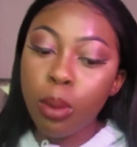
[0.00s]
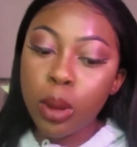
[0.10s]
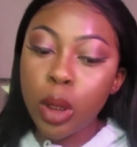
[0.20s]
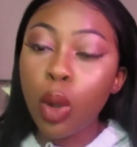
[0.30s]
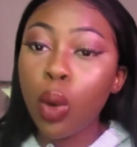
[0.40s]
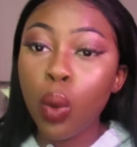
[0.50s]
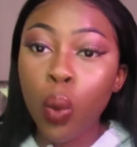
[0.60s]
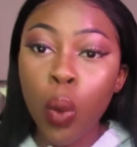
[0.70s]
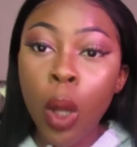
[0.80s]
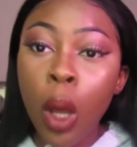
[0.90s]
So
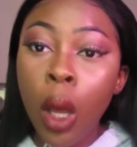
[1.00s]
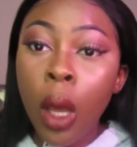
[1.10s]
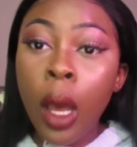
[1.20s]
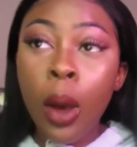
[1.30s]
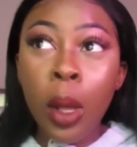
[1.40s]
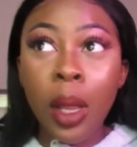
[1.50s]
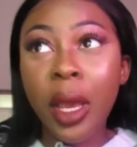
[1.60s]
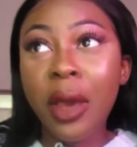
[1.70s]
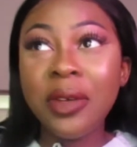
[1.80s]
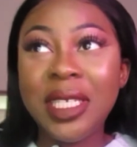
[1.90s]

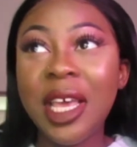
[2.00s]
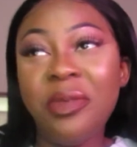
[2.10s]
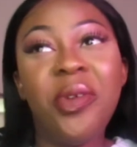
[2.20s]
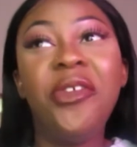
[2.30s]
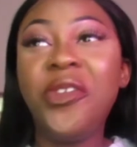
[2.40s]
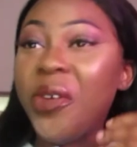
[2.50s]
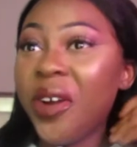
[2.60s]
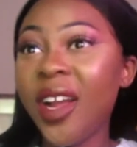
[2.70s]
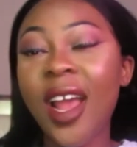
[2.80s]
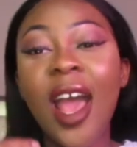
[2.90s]
like I was saying before,
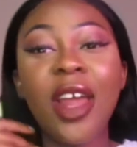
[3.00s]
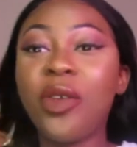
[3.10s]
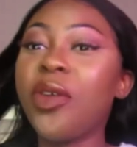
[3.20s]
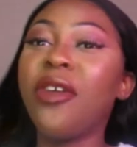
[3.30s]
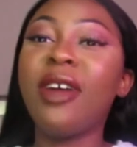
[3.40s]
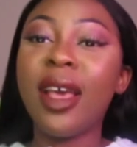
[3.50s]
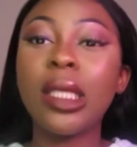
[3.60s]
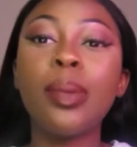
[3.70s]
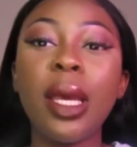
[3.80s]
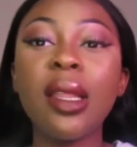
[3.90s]
I don't know if I
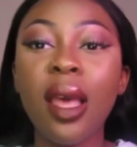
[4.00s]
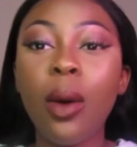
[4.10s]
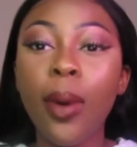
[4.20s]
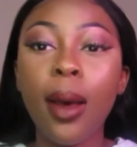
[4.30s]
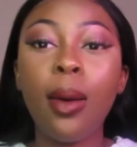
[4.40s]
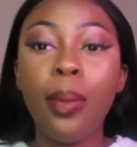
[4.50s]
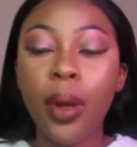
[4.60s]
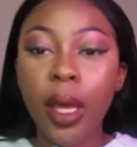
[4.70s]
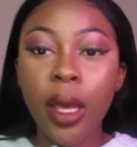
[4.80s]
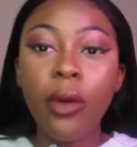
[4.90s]
explained that well,
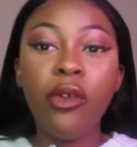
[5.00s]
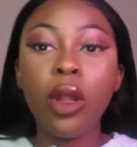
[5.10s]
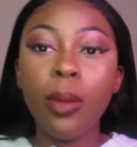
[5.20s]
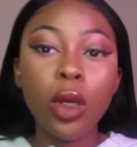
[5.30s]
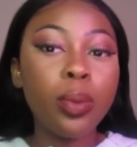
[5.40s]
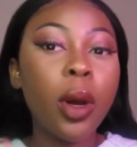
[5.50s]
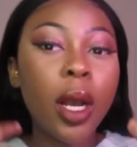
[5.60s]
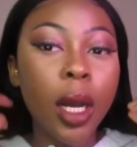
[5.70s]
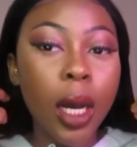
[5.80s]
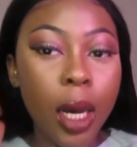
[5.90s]
but for the most
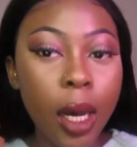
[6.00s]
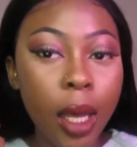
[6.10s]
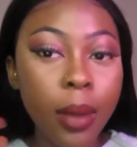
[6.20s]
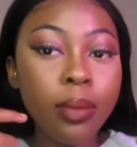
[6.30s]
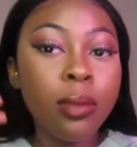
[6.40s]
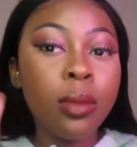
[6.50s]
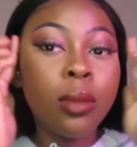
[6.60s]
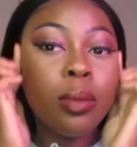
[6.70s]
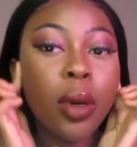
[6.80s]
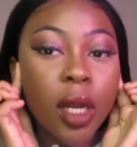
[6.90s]
part, cut,
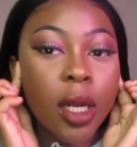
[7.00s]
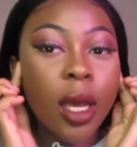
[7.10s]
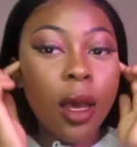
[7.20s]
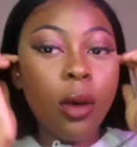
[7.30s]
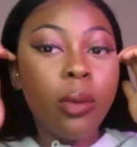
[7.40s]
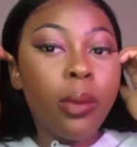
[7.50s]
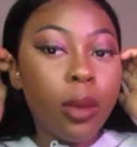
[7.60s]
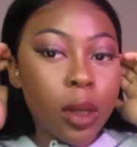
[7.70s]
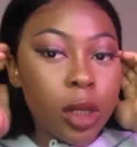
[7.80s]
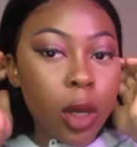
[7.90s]
put it down,
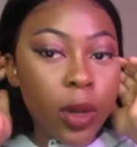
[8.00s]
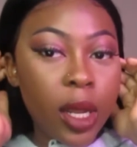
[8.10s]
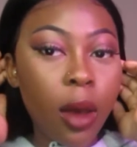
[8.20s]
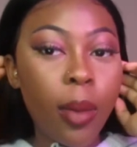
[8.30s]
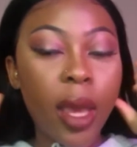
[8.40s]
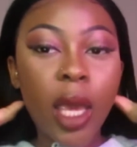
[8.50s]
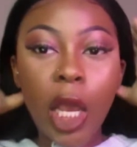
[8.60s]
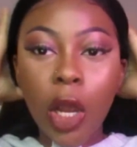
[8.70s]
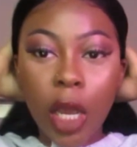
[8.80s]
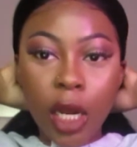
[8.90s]
sew it down back
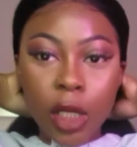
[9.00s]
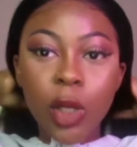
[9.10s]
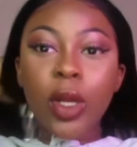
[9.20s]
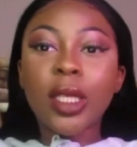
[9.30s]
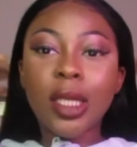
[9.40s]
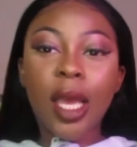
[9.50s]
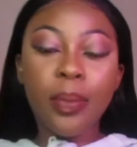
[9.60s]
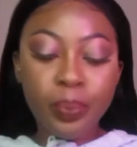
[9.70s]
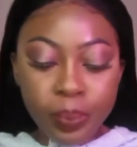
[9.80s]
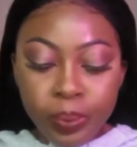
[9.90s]
here, and it's gonna stay.